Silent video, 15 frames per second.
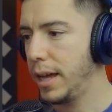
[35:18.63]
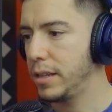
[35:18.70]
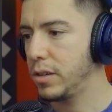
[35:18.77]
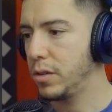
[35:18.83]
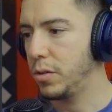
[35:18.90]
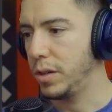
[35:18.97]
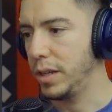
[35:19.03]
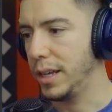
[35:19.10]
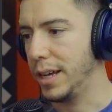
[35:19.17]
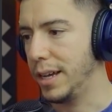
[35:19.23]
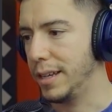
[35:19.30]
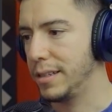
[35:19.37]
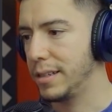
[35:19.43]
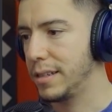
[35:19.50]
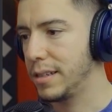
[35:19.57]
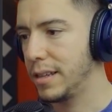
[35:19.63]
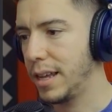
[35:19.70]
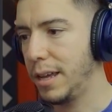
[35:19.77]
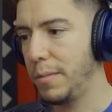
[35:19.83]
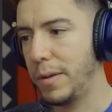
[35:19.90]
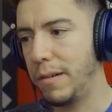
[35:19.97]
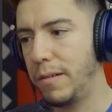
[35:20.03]
H Goody asks,
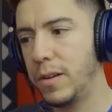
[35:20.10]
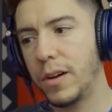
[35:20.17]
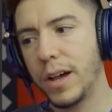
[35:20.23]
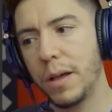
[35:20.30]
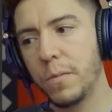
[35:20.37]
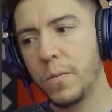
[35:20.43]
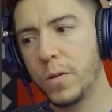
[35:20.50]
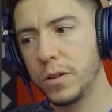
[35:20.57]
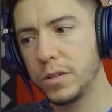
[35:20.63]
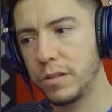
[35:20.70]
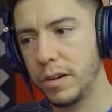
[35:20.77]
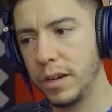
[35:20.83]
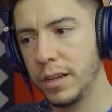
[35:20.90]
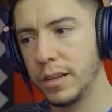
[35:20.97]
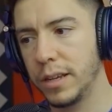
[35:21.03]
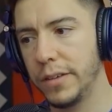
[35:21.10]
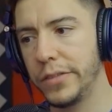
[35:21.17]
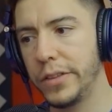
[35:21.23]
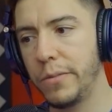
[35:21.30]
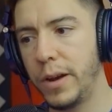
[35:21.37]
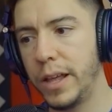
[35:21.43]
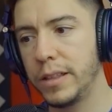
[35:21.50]
hey Pablo, I'm wondering if
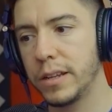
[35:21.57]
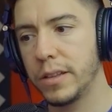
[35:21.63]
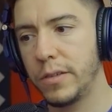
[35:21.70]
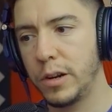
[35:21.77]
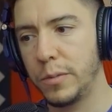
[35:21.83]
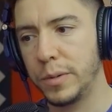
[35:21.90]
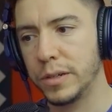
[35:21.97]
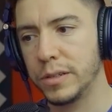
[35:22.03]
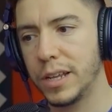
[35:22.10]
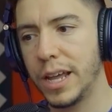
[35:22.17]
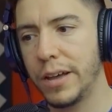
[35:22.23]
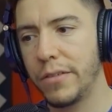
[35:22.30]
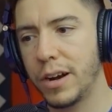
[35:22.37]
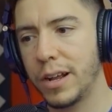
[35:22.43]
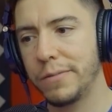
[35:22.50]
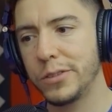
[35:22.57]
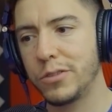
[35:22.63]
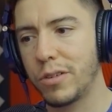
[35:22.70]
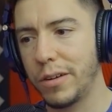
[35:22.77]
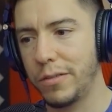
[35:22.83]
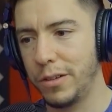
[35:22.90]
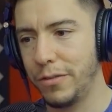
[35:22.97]
the Blender developers ever have
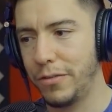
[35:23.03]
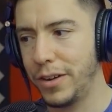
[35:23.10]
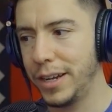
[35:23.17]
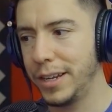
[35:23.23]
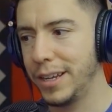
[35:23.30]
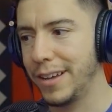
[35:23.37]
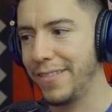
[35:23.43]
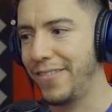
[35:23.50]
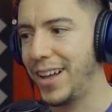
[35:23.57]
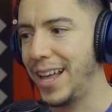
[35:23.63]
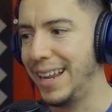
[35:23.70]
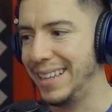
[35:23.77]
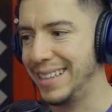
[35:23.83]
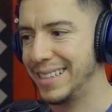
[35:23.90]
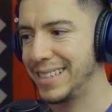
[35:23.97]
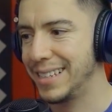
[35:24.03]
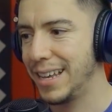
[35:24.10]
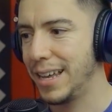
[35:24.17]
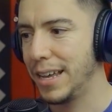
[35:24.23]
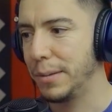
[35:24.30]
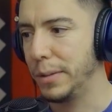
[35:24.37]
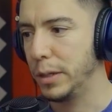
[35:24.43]
trouble finding a balance
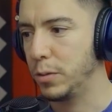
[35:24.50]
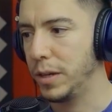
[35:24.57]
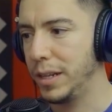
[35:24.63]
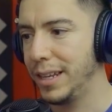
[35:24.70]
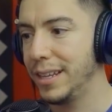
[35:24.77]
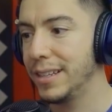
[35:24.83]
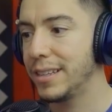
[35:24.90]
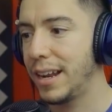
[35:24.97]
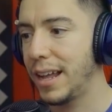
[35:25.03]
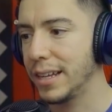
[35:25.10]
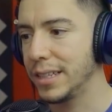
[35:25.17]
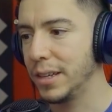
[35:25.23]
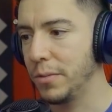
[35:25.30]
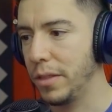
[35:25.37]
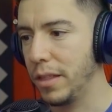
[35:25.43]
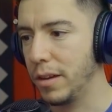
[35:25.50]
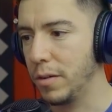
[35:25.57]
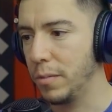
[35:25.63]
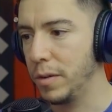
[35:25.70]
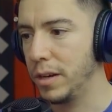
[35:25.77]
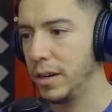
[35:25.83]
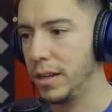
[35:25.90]
between interacting with the
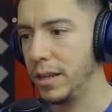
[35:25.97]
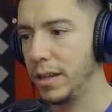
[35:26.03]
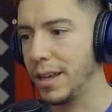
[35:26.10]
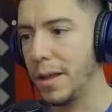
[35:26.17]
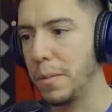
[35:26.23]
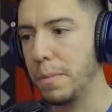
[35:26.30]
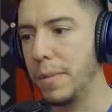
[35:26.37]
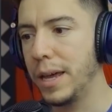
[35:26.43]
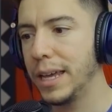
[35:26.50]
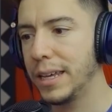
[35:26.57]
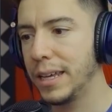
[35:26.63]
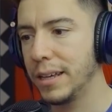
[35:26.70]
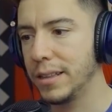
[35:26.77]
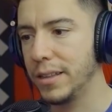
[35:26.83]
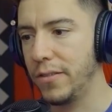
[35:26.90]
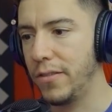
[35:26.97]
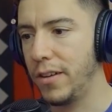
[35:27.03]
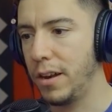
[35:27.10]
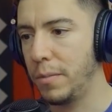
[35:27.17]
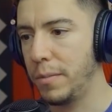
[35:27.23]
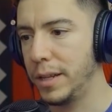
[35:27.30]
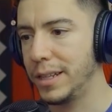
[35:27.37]
community and making
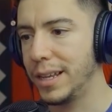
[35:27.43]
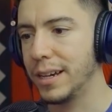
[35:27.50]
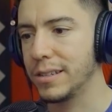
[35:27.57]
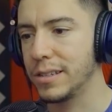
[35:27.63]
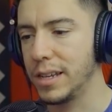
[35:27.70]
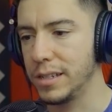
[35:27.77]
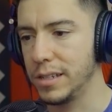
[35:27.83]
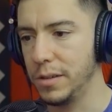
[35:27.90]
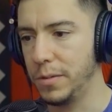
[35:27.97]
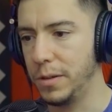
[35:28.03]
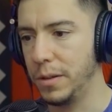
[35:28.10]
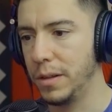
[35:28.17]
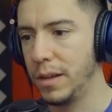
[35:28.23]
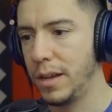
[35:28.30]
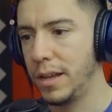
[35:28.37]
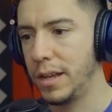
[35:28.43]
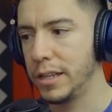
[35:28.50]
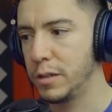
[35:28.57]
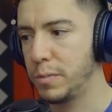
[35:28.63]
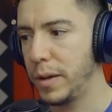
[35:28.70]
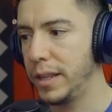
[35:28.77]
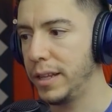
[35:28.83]
development accessible,
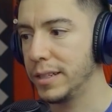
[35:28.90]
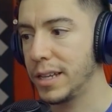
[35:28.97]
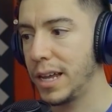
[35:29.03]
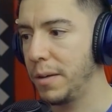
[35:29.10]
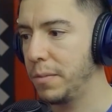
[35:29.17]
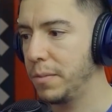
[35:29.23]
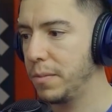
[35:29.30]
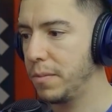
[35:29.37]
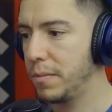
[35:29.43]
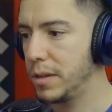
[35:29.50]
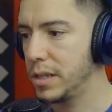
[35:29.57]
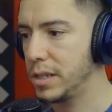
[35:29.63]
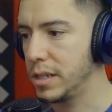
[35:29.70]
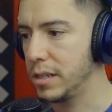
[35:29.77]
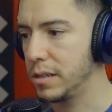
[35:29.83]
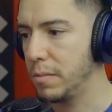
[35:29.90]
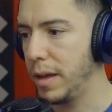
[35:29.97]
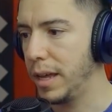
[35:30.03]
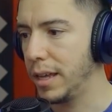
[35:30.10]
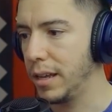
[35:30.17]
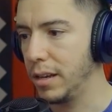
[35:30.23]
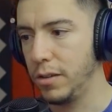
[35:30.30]
spending time just
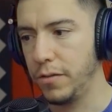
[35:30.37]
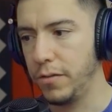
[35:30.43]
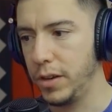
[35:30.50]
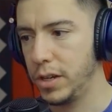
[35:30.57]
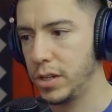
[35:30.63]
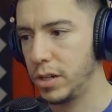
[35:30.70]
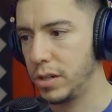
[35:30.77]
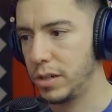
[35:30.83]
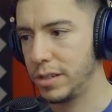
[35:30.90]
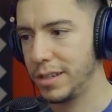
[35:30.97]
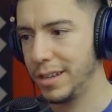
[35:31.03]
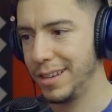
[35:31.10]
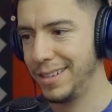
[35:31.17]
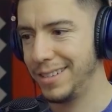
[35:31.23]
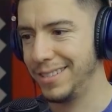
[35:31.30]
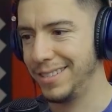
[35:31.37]
making new features.